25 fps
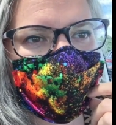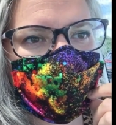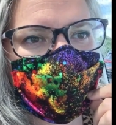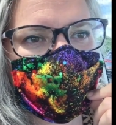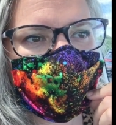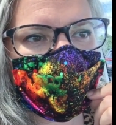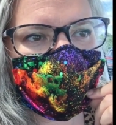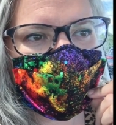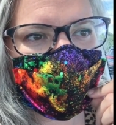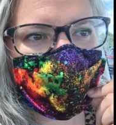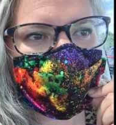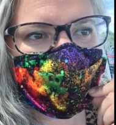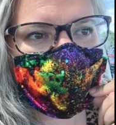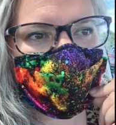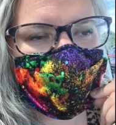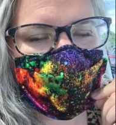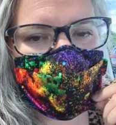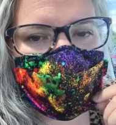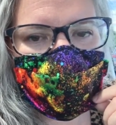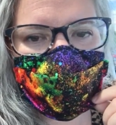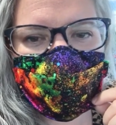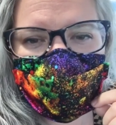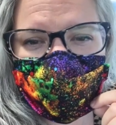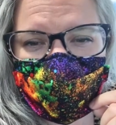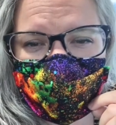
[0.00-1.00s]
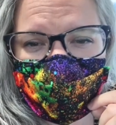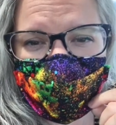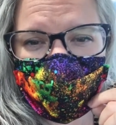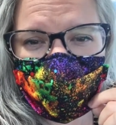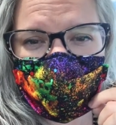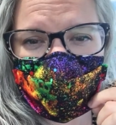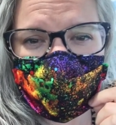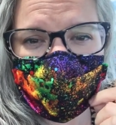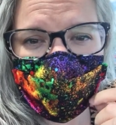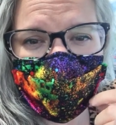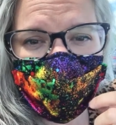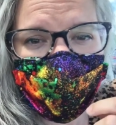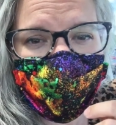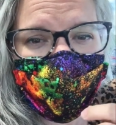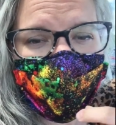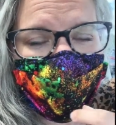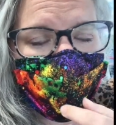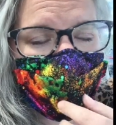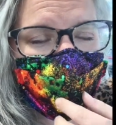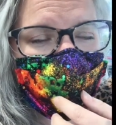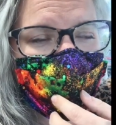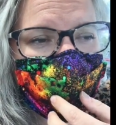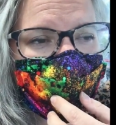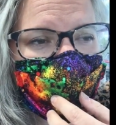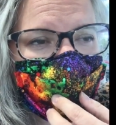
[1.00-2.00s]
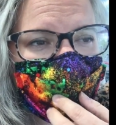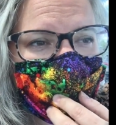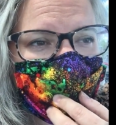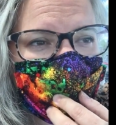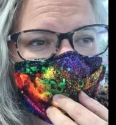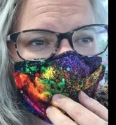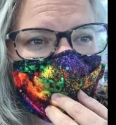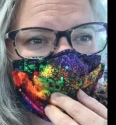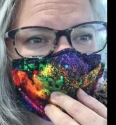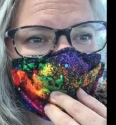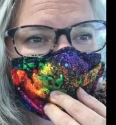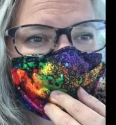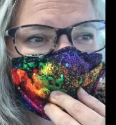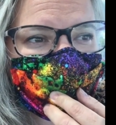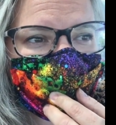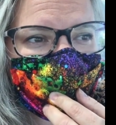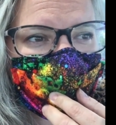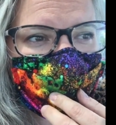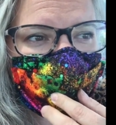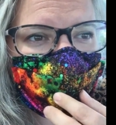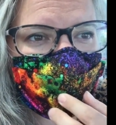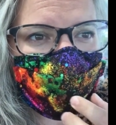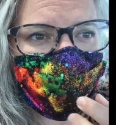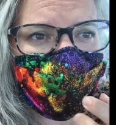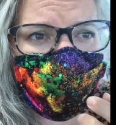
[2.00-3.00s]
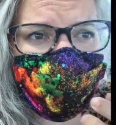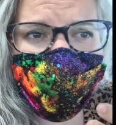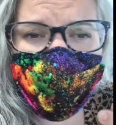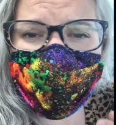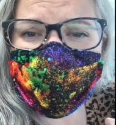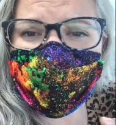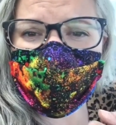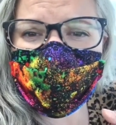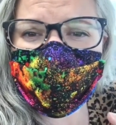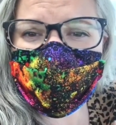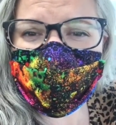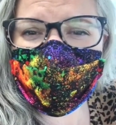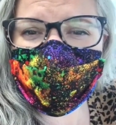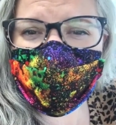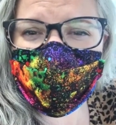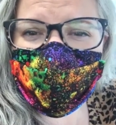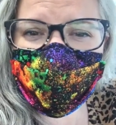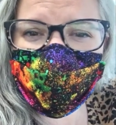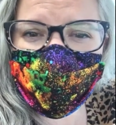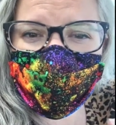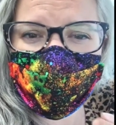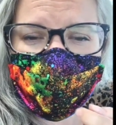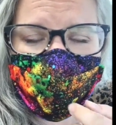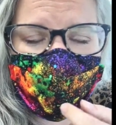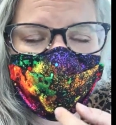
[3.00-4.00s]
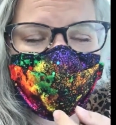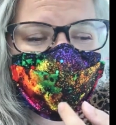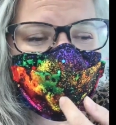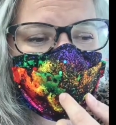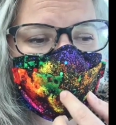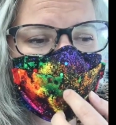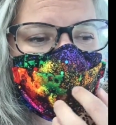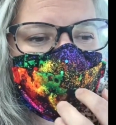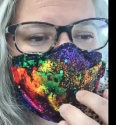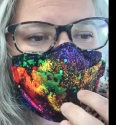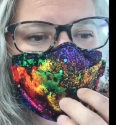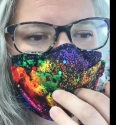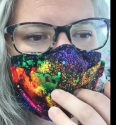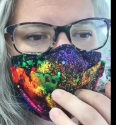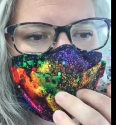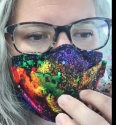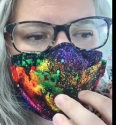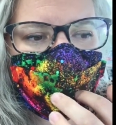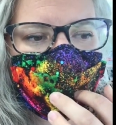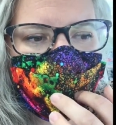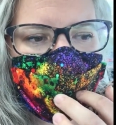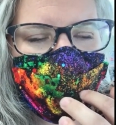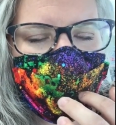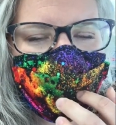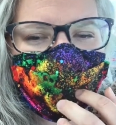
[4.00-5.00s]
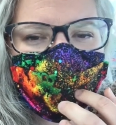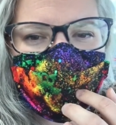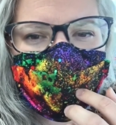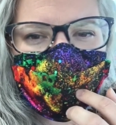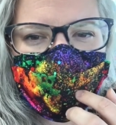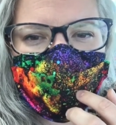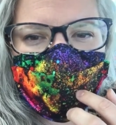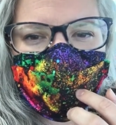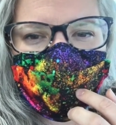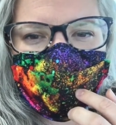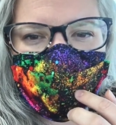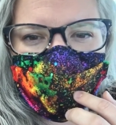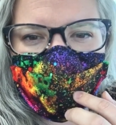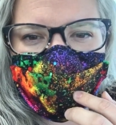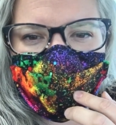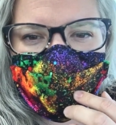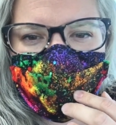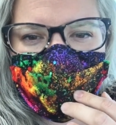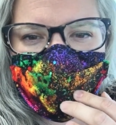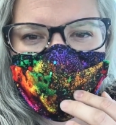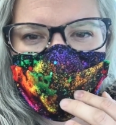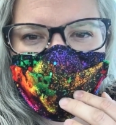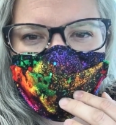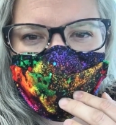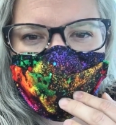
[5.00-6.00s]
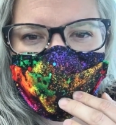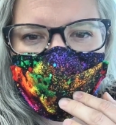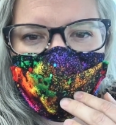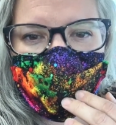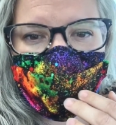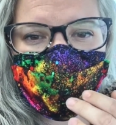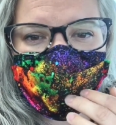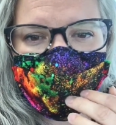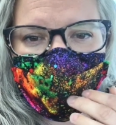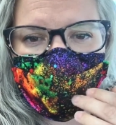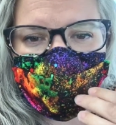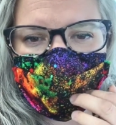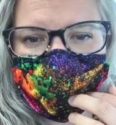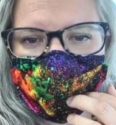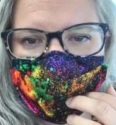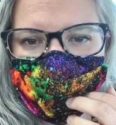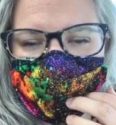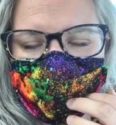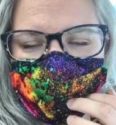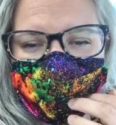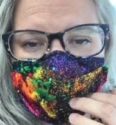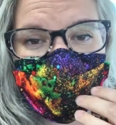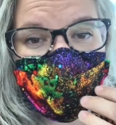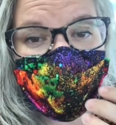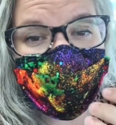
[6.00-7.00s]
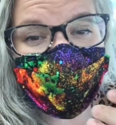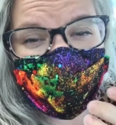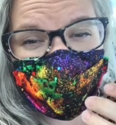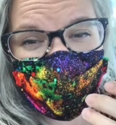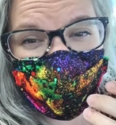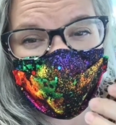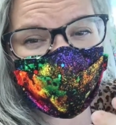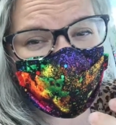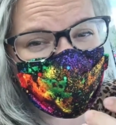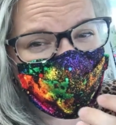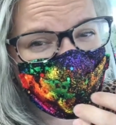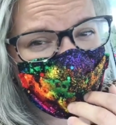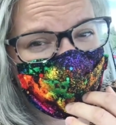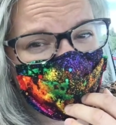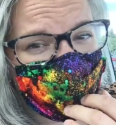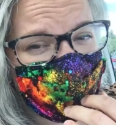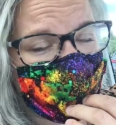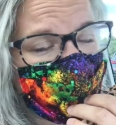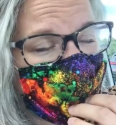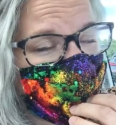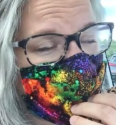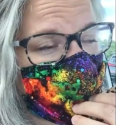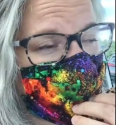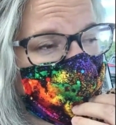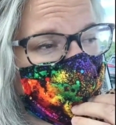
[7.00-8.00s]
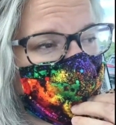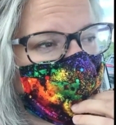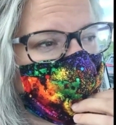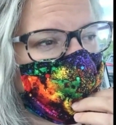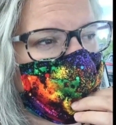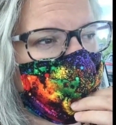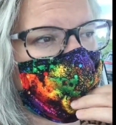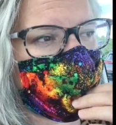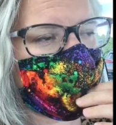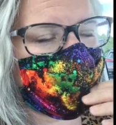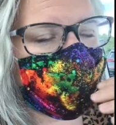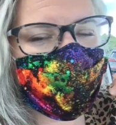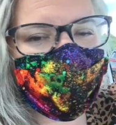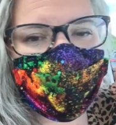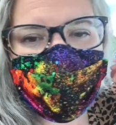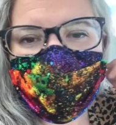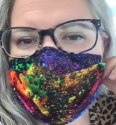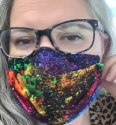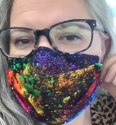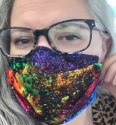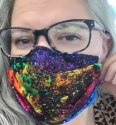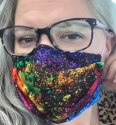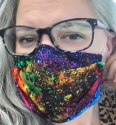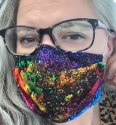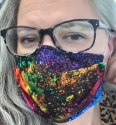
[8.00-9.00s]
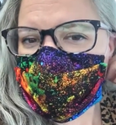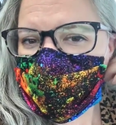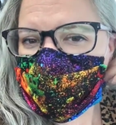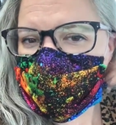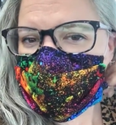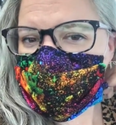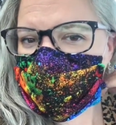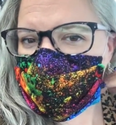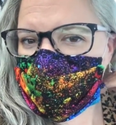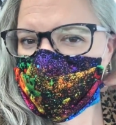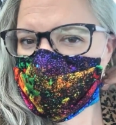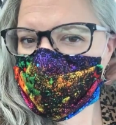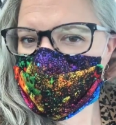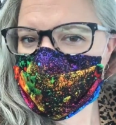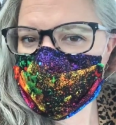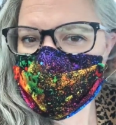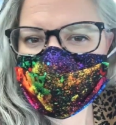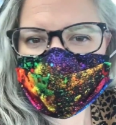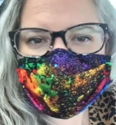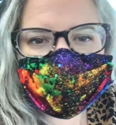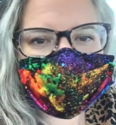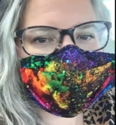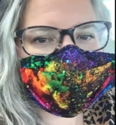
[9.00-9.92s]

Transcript: to let the airflow happen a little bit more naturally, to where I don't have as much moisture on my lips. So I actually really like that a lot. So I'm going to take this off.